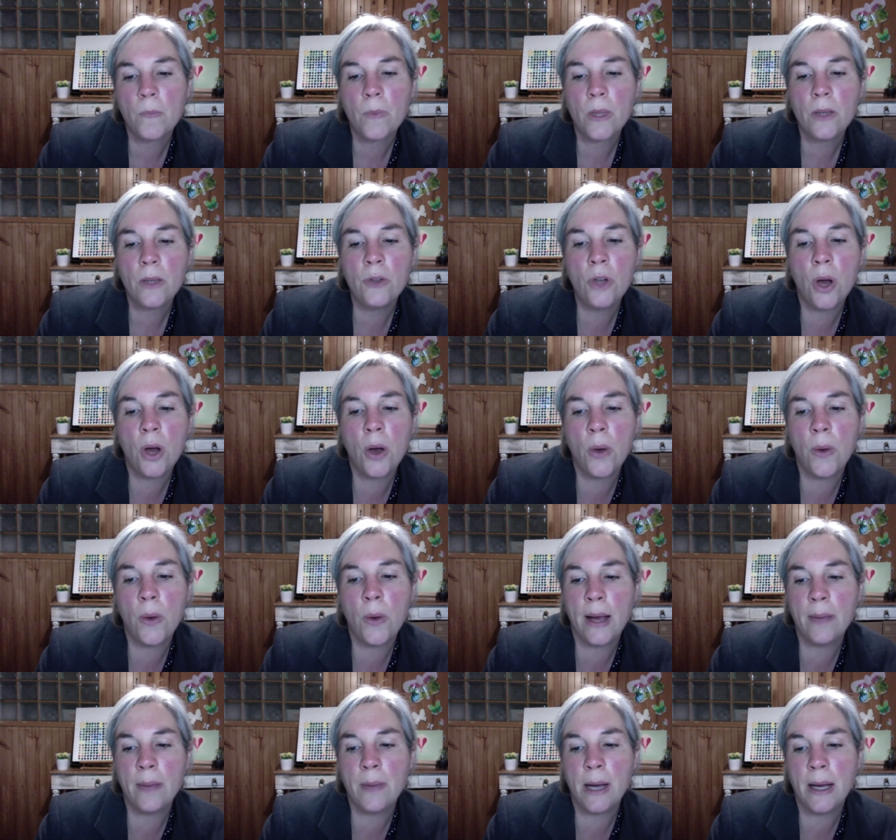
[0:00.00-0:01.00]
"No,"
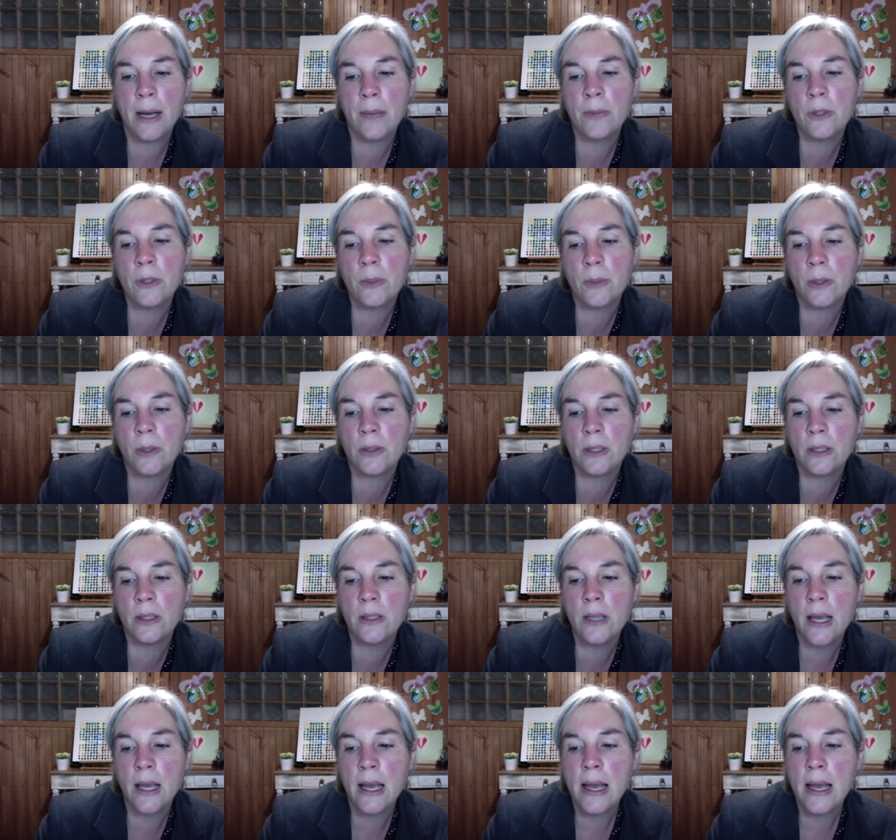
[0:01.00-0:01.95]
Abraham responded.